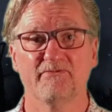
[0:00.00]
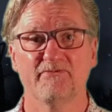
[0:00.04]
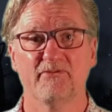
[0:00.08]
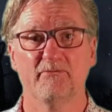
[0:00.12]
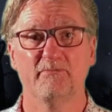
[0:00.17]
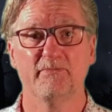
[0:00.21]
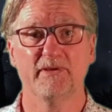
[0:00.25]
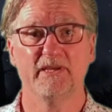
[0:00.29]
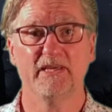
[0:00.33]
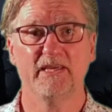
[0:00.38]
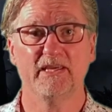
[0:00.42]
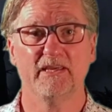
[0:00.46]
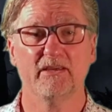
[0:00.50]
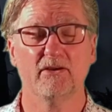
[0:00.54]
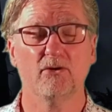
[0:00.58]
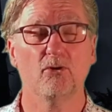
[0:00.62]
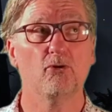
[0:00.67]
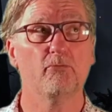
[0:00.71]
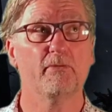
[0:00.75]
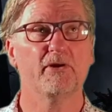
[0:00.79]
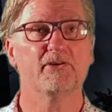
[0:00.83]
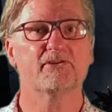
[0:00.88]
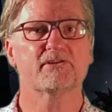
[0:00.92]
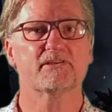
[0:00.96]
for being
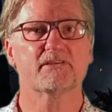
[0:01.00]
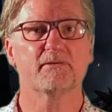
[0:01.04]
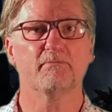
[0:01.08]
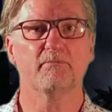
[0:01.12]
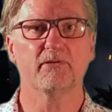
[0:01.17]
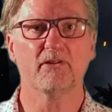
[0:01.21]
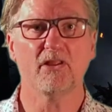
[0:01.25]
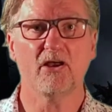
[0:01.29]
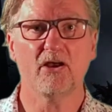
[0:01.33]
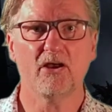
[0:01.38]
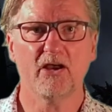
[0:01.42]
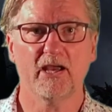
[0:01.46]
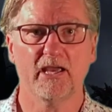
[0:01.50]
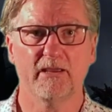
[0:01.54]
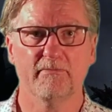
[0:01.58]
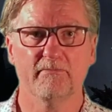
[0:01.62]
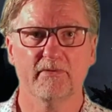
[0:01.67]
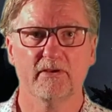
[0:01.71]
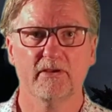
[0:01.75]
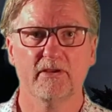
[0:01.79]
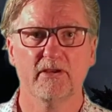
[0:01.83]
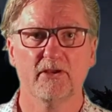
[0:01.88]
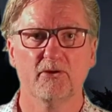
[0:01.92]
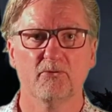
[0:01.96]
almost sublime,
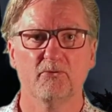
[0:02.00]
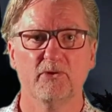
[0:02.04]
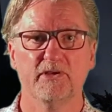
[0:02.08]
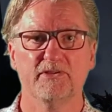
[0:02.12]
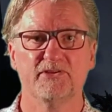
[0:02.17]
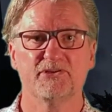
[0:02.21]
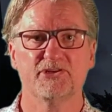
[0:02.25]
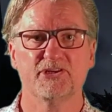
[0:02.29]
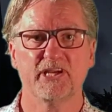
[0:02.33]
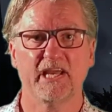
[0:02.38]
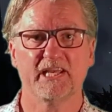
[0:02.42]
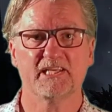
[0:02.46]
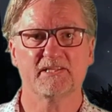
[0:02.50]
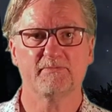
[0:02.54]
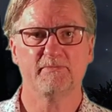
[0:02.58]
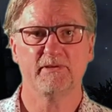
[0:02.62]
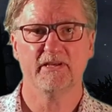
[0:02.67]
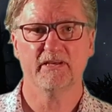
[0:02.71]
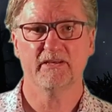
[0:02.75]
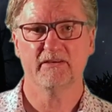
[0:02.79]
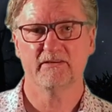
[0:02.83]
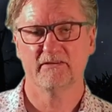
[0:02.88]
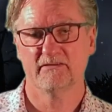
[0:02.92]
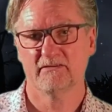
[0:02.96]
with
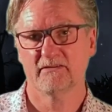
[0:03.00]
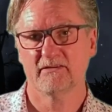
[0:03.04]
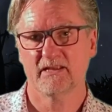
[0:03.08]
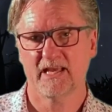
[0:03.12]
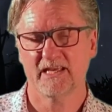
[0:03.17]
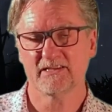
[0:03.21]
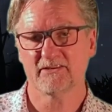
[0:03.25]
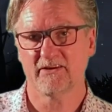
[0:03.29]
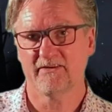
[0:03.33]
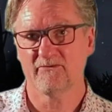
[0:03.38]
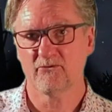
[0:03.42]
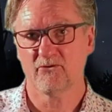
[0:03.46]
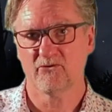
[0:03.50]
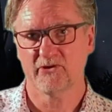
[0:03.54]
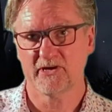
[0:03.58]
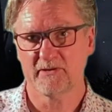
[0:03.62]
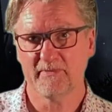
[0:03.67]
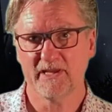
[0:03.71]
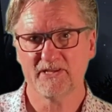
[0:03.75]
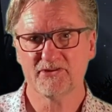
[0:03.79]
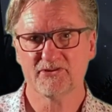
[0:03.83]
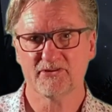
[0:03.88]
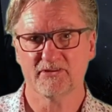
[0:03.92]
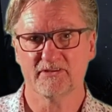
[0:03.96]
Shakespeare, as I've already
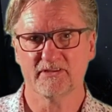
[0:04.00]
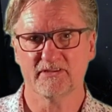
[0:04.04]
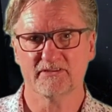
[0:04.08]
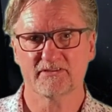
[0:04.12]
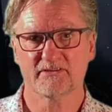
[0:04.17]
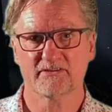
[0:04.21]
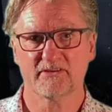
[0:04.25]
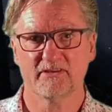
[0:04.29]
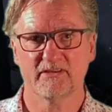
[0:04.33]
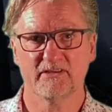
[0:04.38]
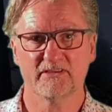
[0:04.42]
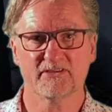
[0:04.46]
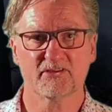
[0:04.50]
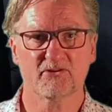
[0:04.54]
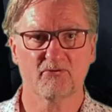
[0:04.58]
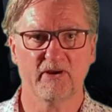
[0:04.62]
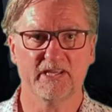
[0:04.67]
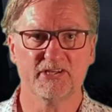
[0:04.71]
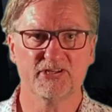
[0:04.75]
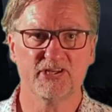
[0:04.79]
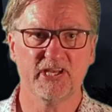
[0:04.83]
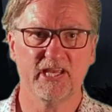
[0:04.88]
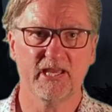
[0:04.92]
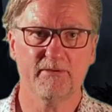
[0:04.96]
mentioned, its
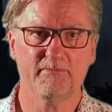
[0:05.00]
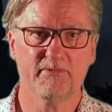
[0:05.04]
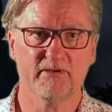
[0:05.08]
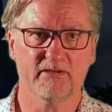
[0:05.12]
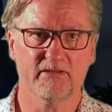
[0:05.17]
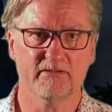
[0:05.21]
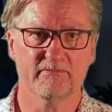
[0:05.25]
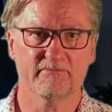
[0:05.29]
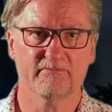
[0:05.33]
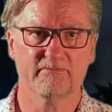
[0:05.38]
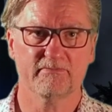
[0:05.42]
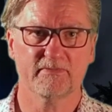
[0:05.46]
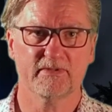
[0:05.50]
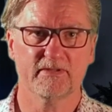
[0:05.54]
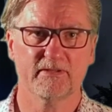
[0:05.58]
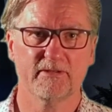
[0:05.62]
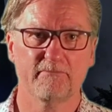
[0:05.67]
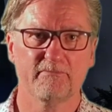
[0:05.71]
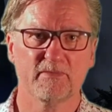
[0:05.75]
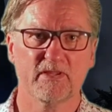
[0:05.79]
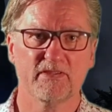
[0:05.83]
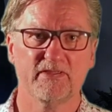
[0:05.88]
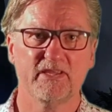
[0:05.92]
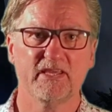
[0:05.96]
great champion.
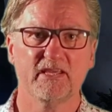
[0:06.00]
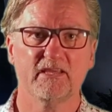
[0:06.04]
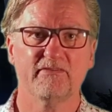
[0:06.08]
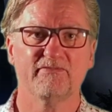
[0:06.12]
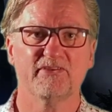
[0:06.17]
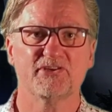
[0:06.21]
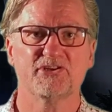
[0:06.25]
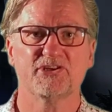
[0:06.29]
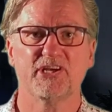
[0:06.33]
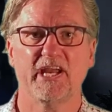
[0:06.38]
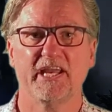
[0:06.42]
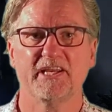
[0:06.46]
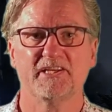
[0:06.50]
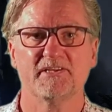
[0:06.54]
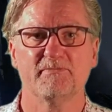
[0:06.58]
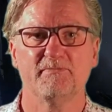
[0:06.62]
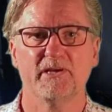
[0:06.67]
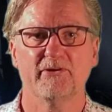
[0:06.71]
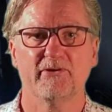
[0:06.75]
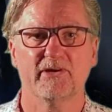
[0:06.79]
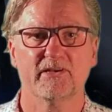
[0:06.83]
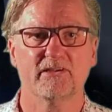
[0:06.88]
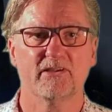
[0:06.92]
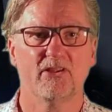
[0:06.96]
Think of the
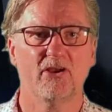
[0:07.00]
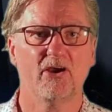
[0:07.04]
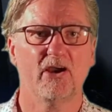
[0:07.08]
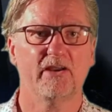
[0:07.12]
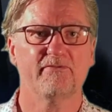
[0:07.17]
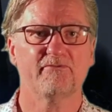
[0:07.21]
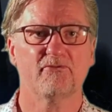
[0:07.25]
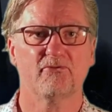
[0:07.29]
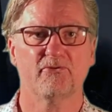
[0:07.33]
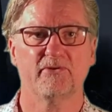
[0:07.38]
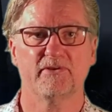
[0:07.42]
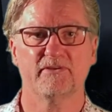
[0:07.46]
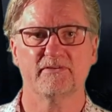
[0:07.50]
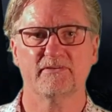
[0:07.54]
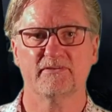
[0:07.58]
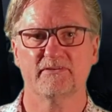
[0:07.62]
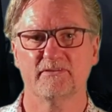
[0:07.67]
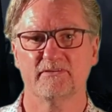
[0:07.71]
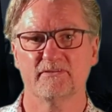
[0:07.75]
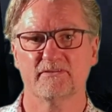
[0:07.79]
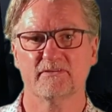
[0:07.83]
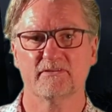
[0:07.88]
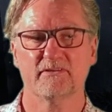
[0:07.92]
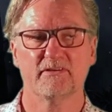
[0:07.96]
Shakespearean line, for
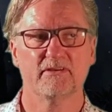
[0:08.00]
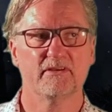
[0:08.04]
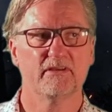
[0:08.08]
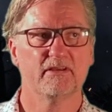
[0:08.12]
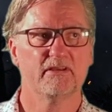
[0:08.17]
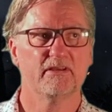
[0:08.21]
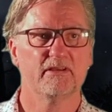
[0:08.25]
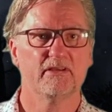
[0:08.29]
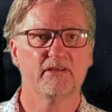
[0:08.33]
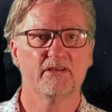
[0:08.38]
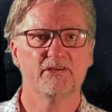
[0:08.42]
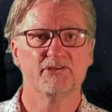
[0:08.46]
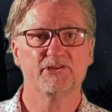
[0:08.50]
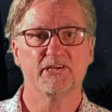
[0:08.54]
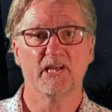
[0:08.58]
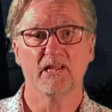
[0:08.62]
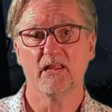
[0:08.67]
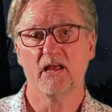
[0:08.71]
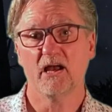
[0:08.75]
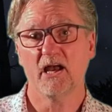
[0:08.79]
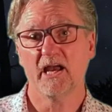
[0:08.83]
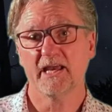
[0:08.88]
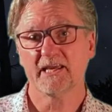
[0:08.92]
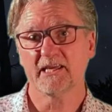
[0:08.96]
instance, "Shall
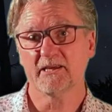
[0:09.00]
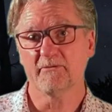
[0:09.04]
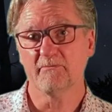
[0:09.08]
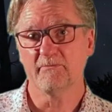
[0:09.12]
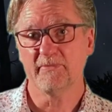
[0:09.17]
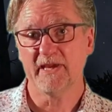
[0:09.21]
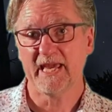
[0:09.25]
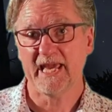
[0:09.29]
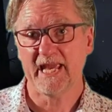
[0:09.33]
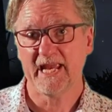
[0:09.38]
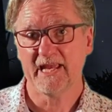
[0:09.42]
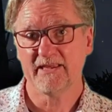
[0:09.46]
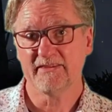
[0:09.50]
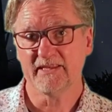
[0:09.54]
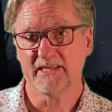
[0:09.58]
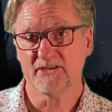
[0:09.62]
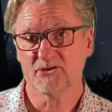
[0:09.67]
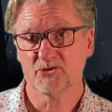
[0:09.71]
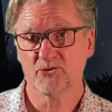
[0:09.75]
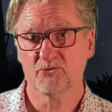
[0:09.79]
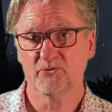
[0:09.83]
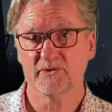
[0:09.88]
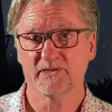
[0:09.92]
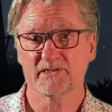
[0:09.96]
I compare thee
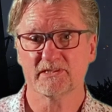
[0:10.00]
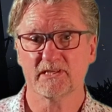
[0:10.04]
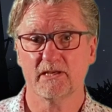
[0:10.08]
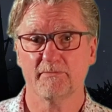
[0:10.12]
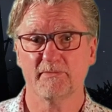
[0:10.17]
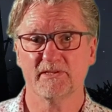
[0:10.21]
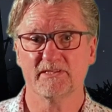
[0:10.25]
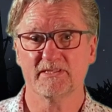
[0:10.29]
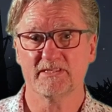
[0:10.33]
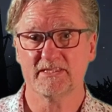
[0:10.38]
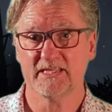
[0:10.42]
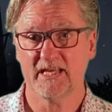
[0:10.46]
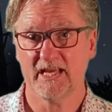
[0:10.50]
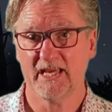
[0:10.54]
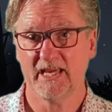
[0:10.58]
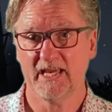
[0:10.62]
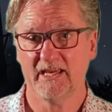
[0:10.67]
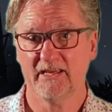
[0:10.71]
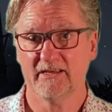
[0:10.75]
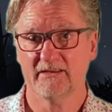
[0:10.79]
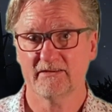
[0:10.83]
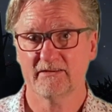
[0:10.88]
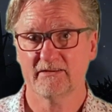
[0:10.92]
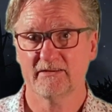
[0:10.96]
to a summer's
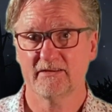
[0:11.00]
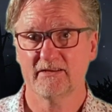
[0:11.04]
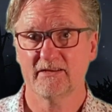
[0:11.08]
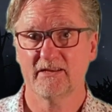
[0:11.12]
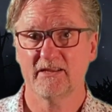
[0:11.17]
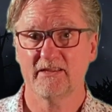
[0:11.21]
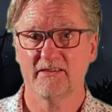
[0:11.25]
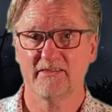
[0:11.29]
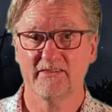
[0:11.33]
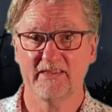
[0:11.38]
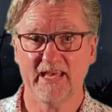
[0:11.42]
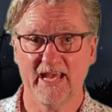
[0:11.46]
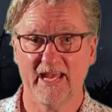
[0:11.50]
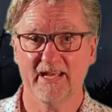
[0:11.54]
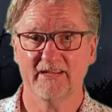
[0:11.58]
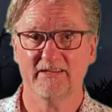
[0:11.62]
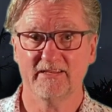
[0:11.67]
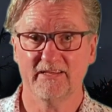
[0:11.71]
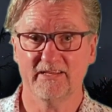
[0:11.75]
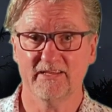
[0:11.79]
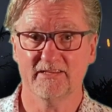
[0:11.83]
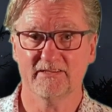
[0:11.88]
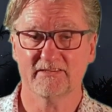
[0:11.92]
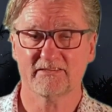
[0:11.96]
day?" That
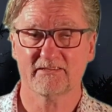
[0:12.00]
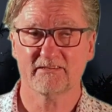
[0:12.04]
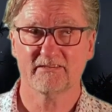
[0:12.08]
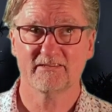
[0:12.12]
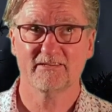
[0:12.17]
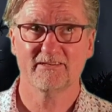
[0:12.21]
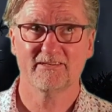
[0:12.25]
is